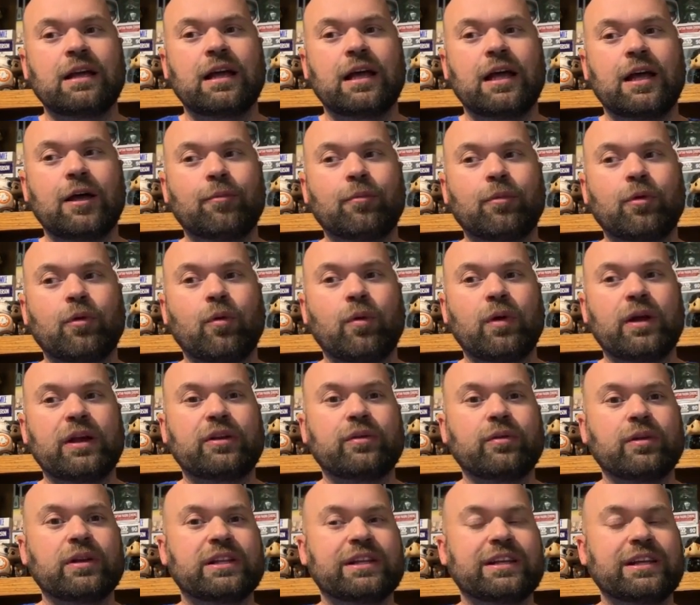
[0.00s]
um, going
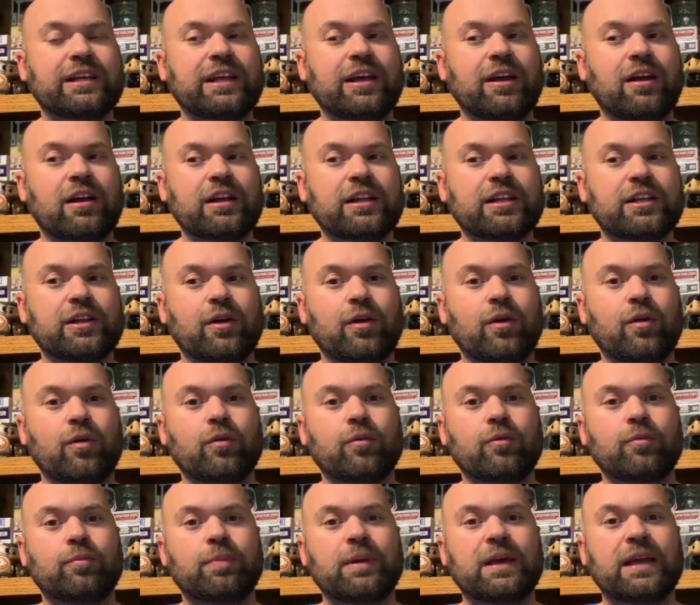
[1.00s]
to a city on his
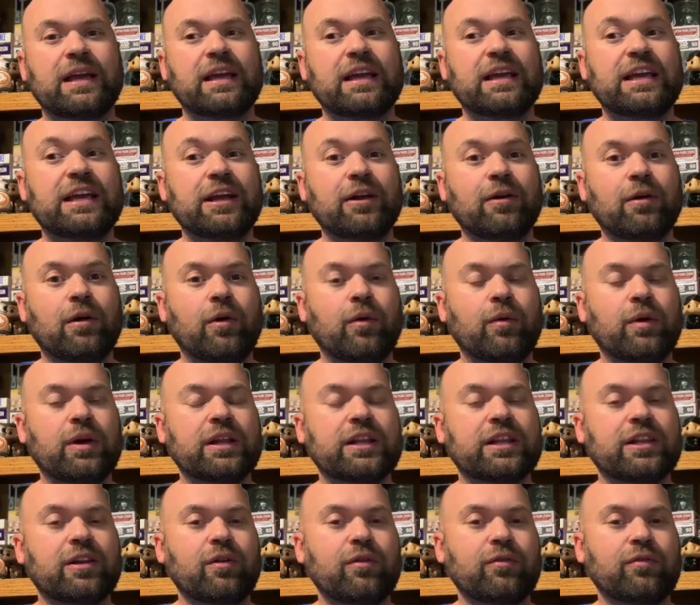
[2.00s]
own, being a hero on
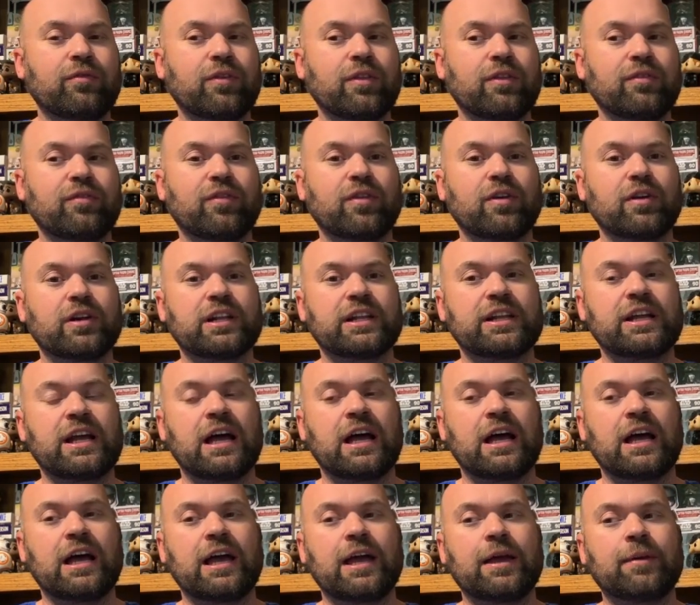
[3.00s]
his own for the first
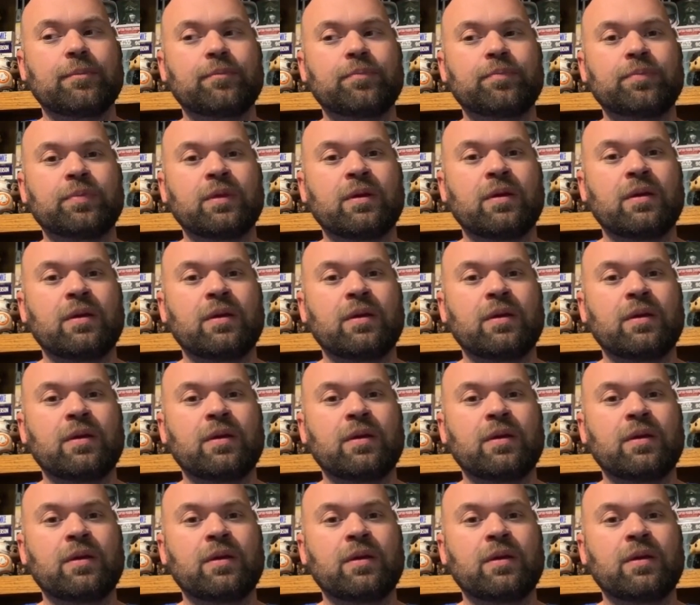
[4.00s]
time,